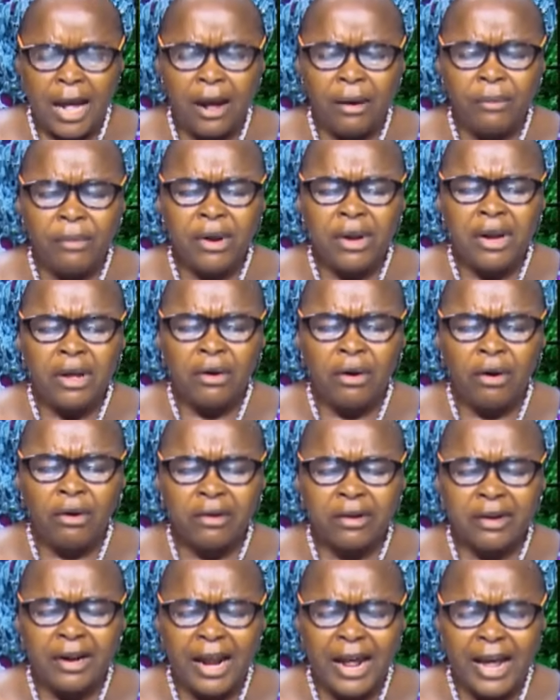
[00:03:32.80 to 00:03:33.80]
and we
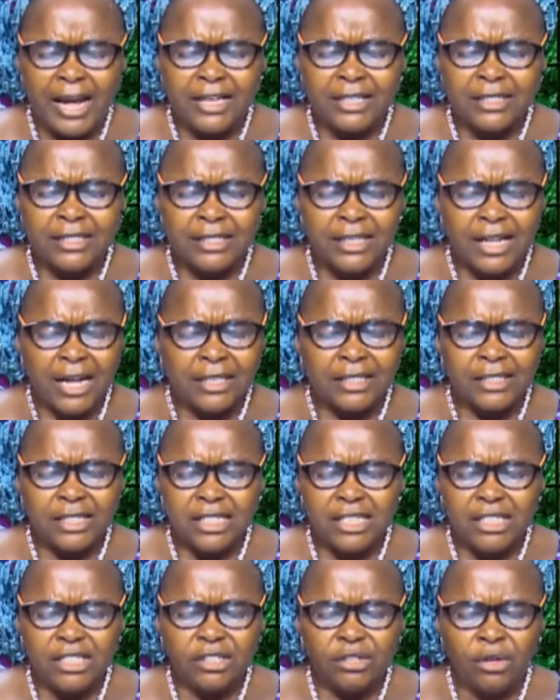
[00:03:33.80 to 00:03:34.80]
recognize that
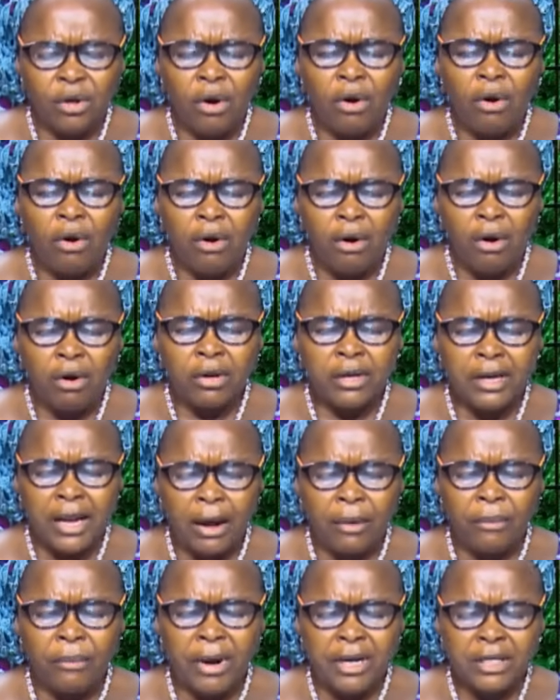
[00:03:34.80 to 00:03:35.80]
it's not all
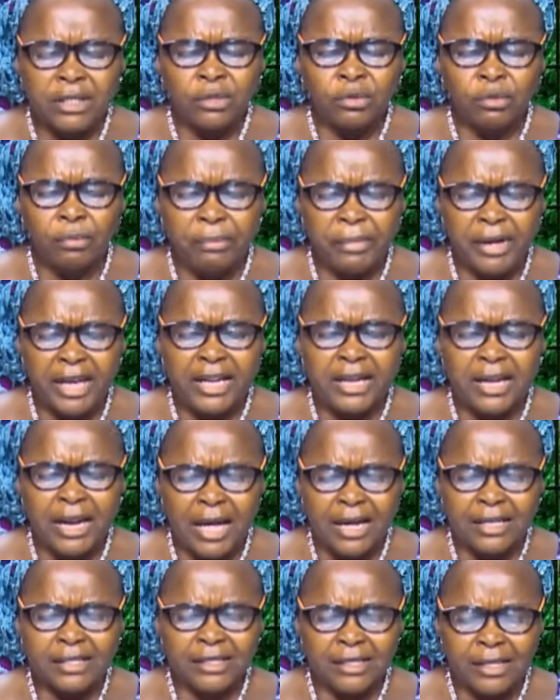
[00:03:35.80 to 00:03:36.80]
that went to bed
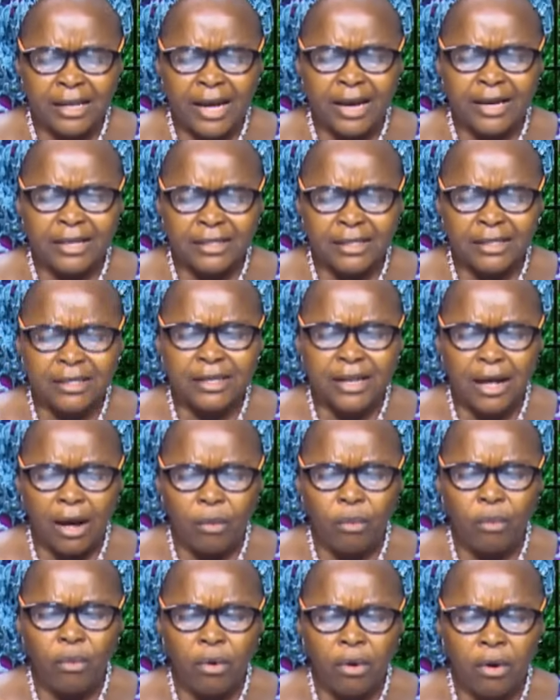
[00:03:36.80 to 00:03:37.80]
last night
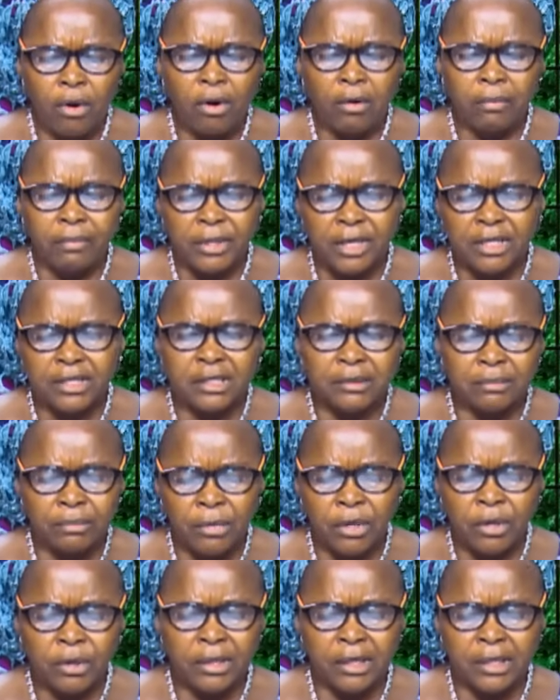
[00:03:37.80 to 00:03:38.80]
that woke up this
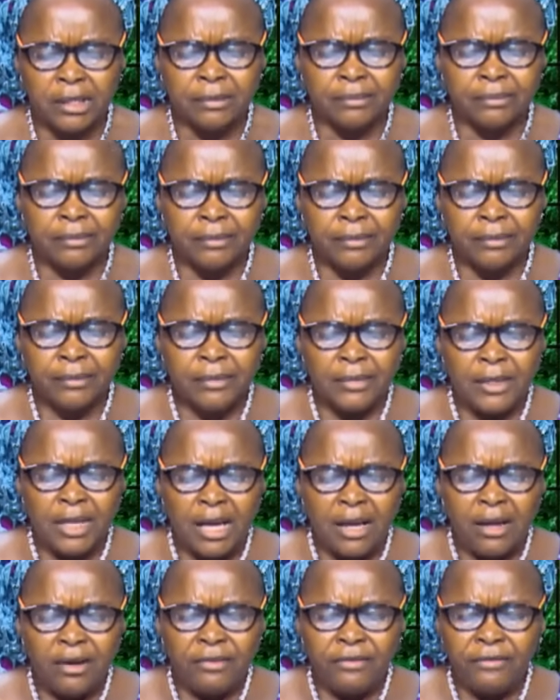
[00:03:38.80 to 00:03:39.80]
morning.
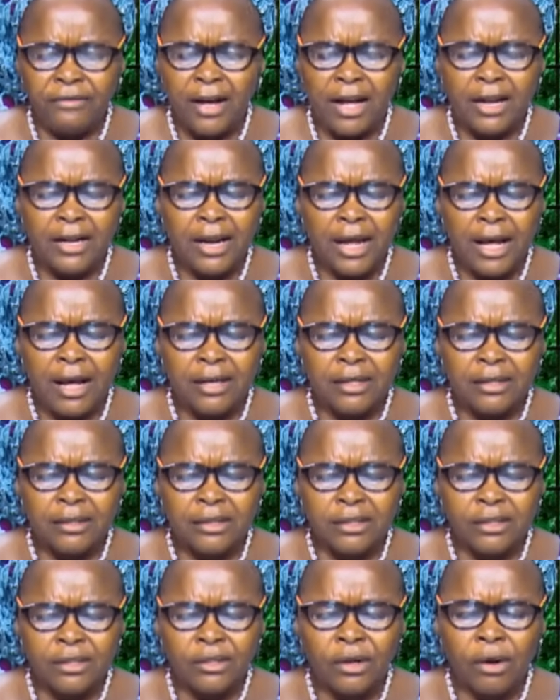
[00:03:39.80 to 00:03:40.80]
Father,
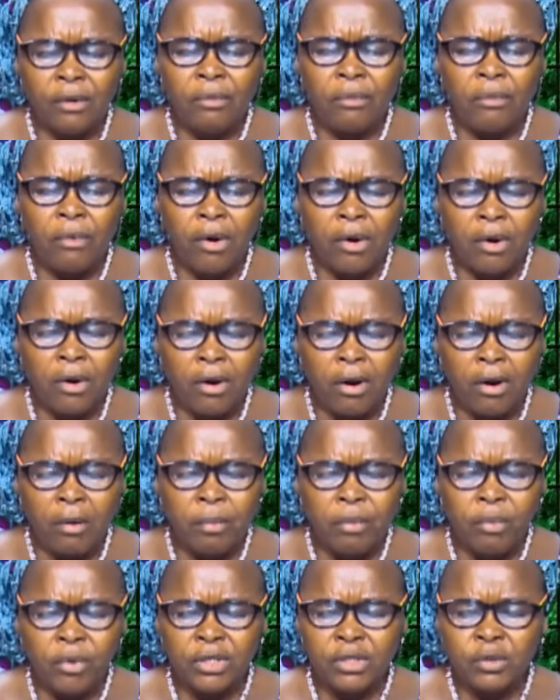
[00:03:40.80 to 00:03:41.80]
some woke
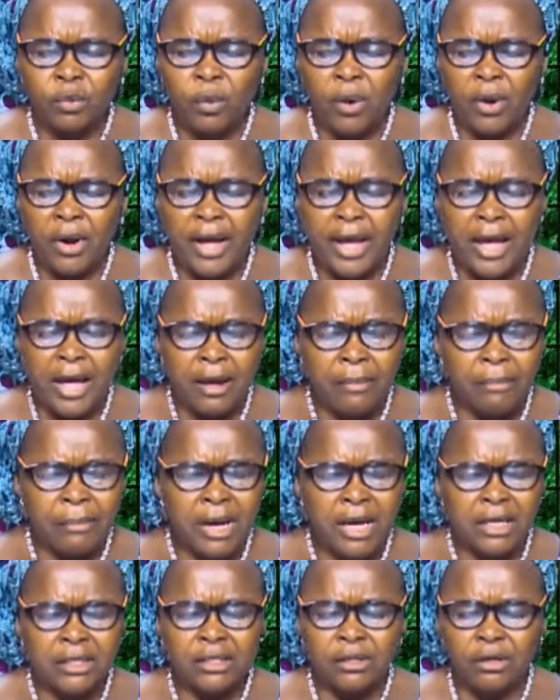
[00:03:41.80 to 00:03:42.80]
up with one
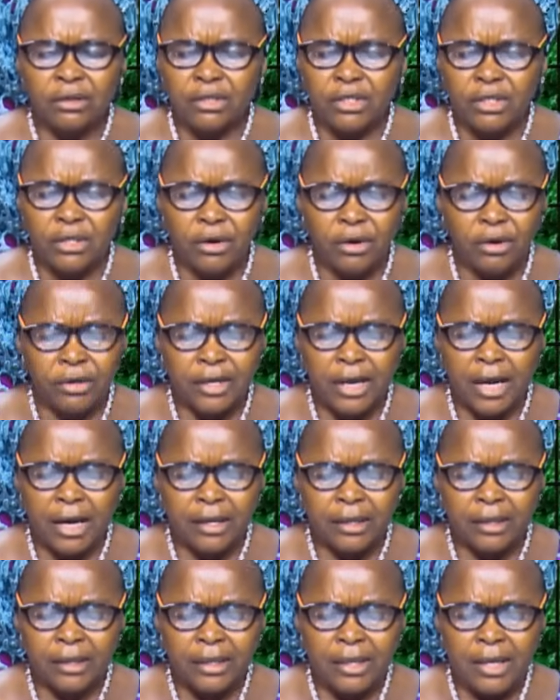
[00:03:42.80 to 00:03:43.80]
ailment or the
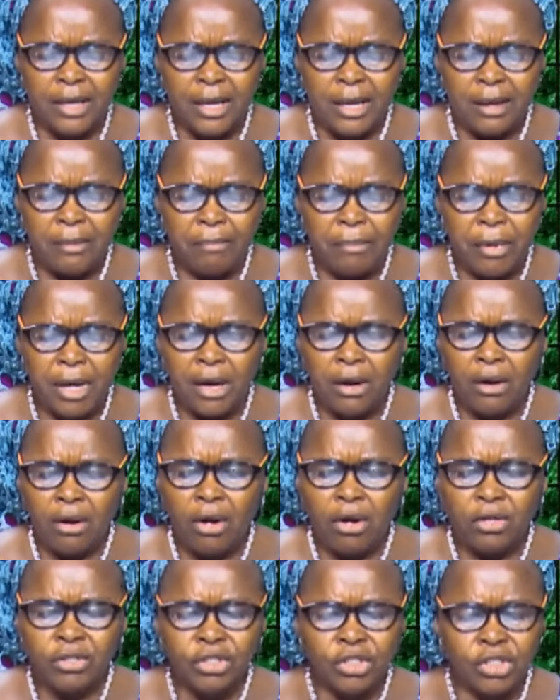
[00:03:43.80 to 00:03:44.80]
other. But
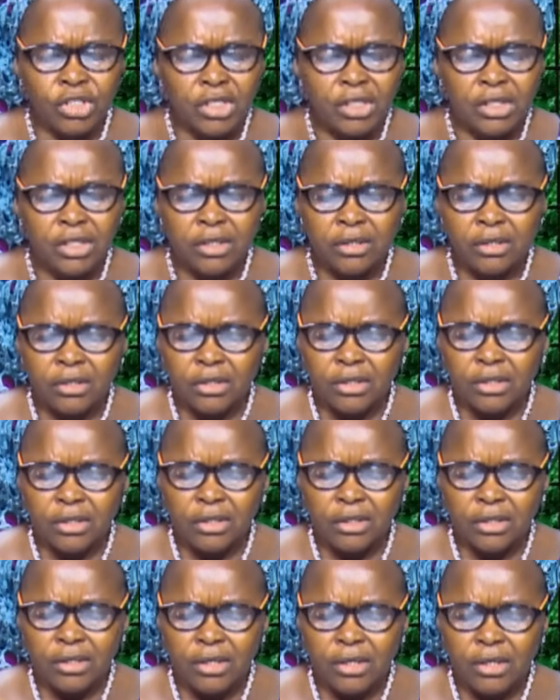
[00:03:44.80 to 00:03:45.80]
Lord
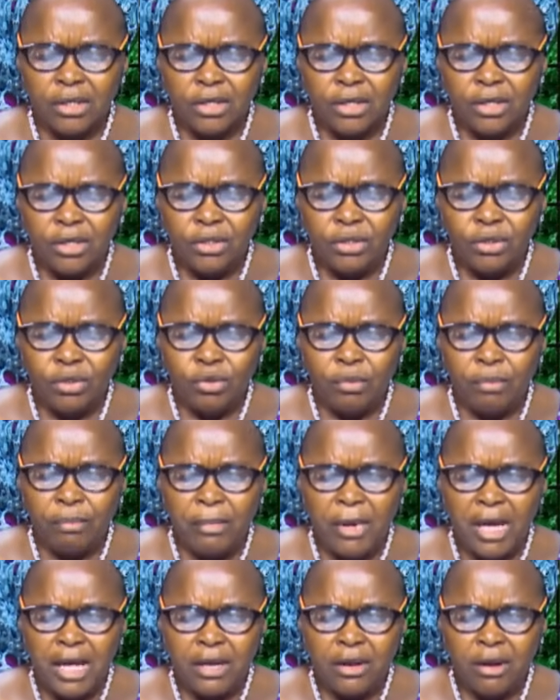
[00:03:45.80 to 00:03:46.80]
Jesus, you
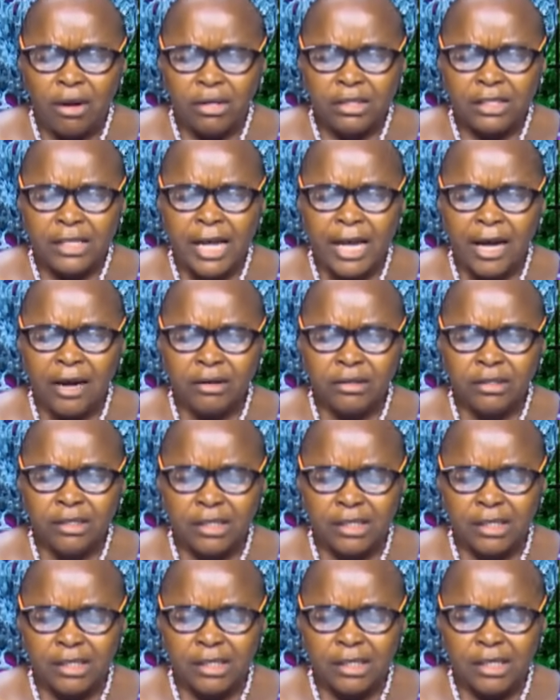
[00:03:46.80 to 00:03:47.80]
made us
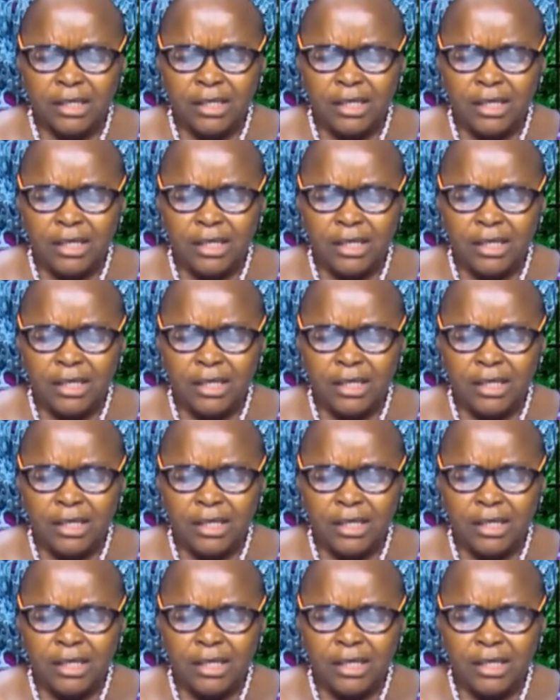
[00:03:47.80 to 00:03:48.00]
healthy.